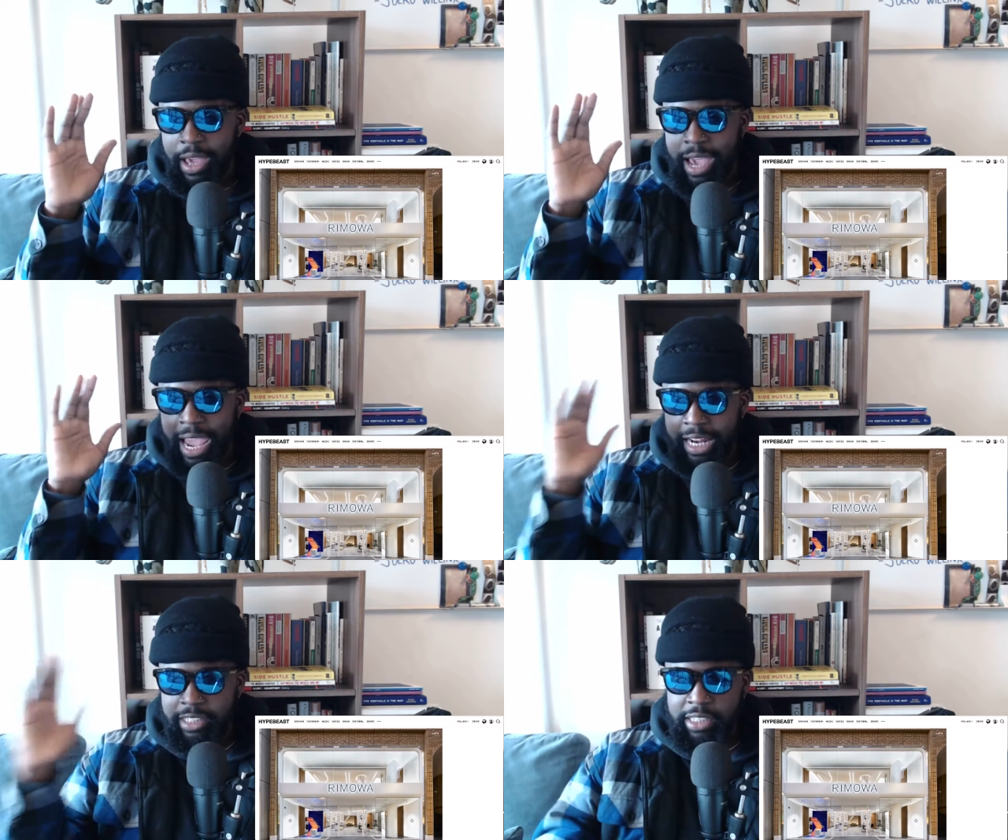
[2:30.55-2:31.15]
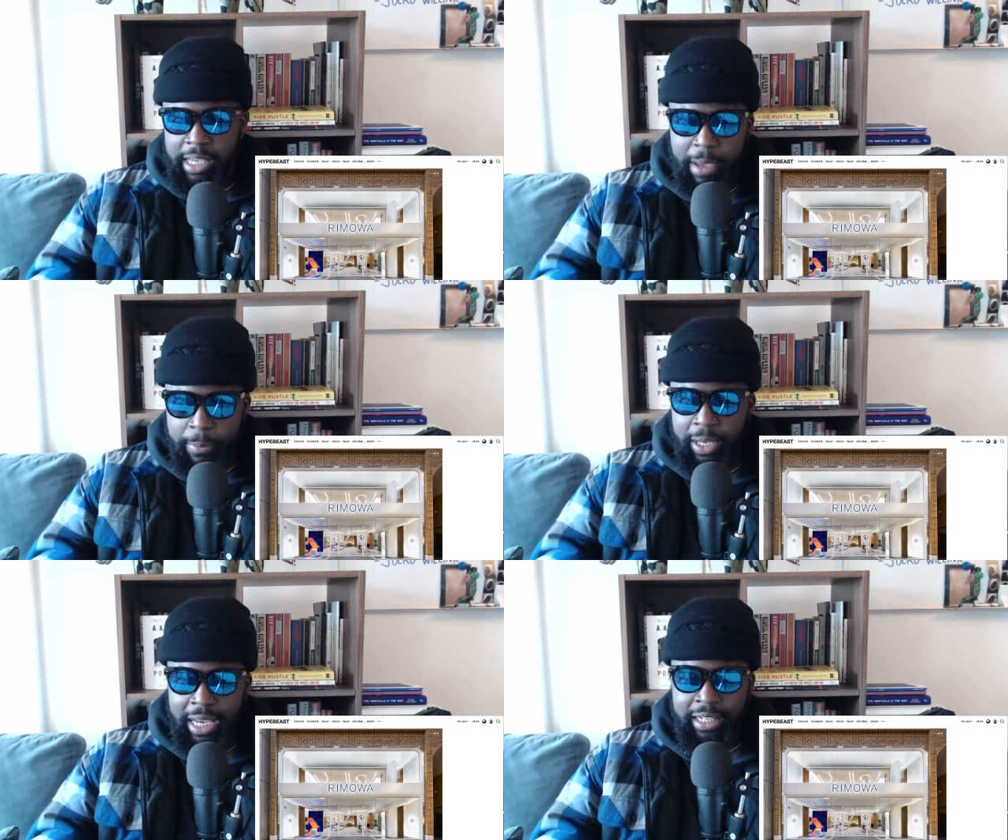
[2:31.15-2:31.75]
and I'd say
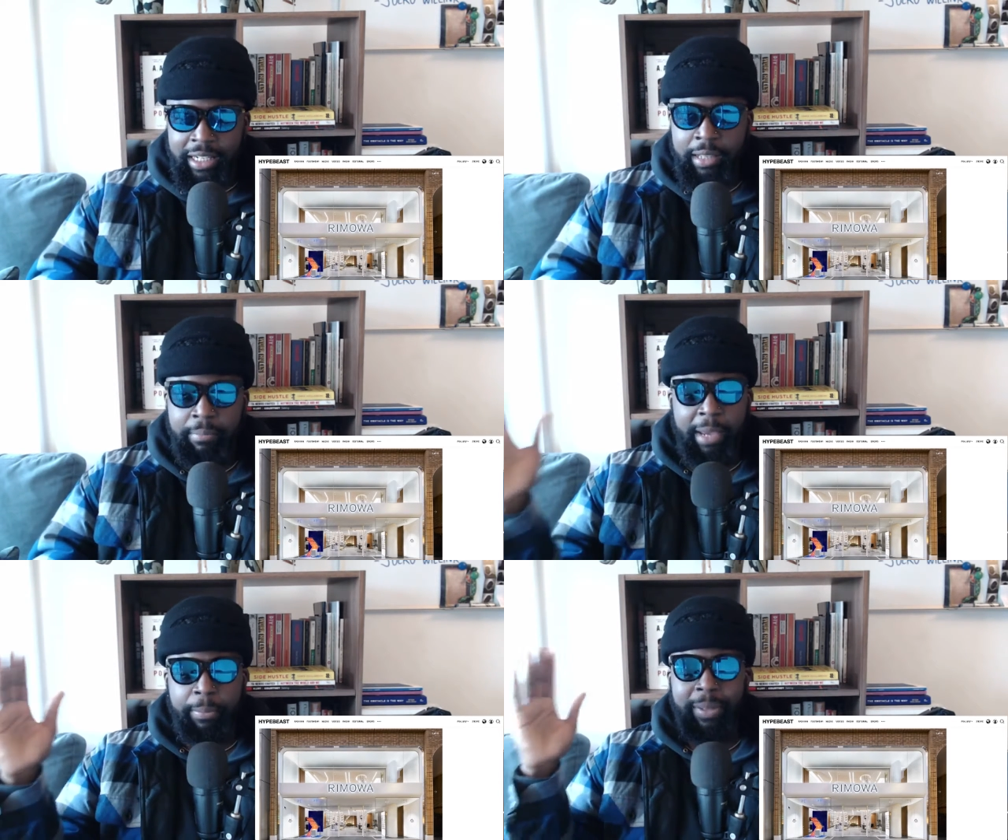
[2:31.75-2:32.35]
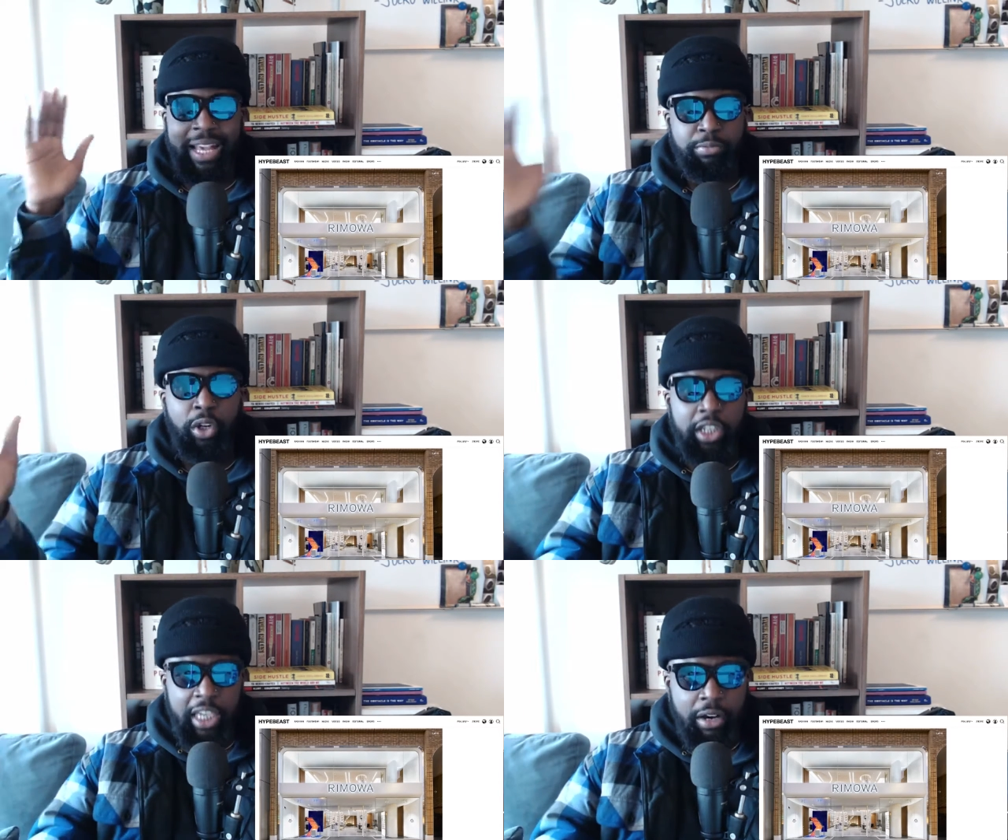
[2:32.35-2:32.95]
maybe a Lily May probably has more
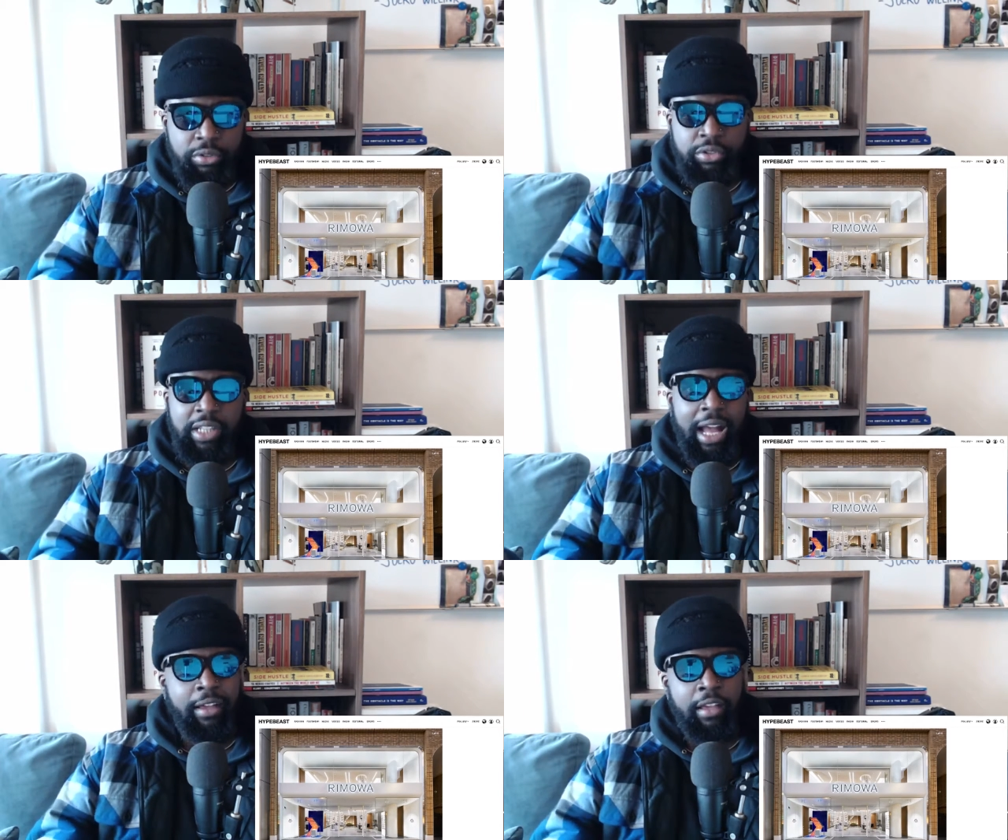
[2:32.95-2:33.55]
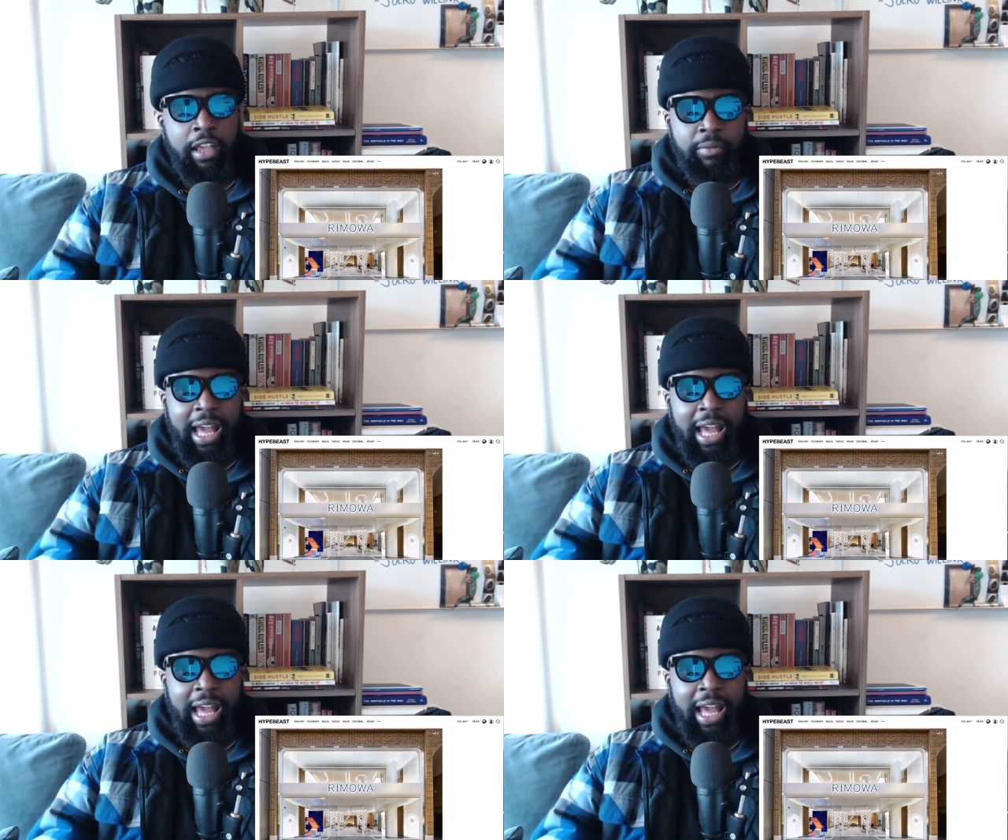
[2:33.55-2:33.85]
girls that are in,